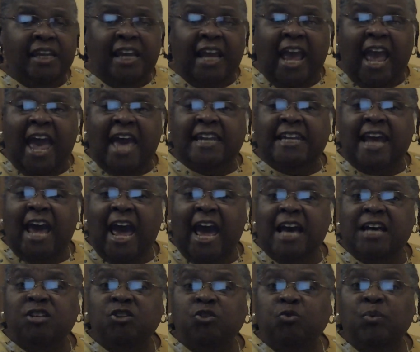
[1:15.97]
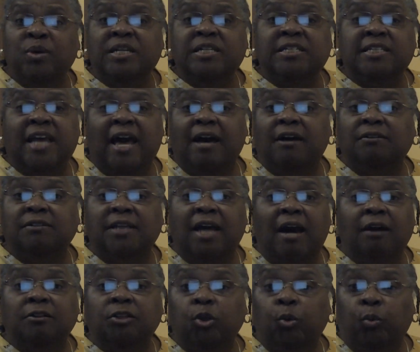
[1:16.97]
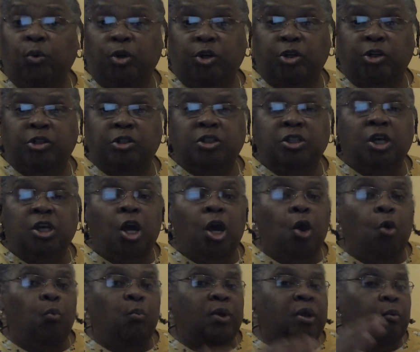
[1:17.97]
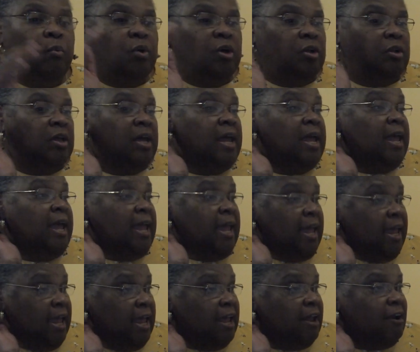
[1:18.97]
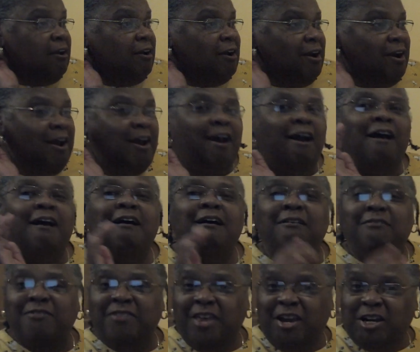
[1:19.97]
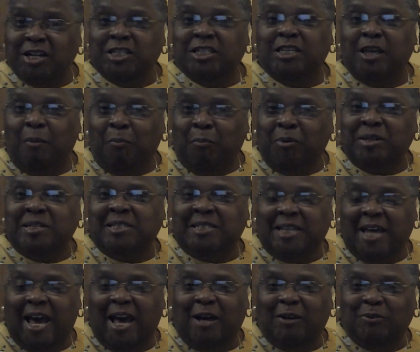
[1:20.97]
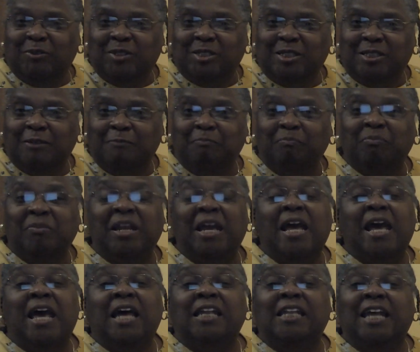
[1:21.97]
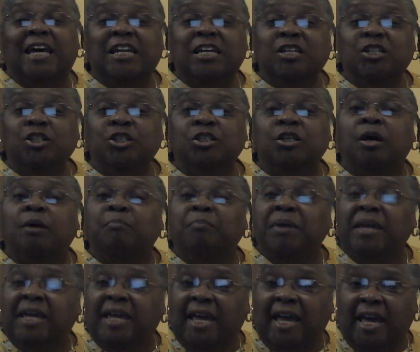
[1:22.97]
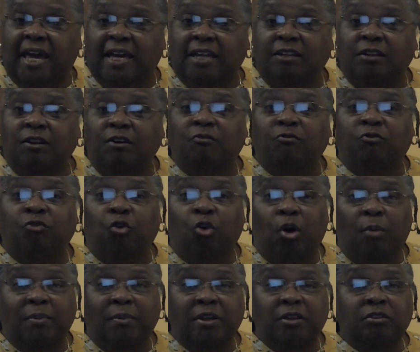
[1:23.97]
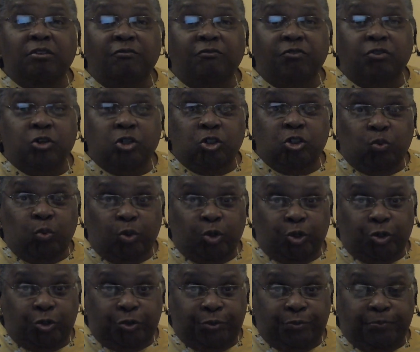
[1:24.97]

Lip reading: And as we sound out the words, we will hear their separate sounds. Let us begin forming the first word.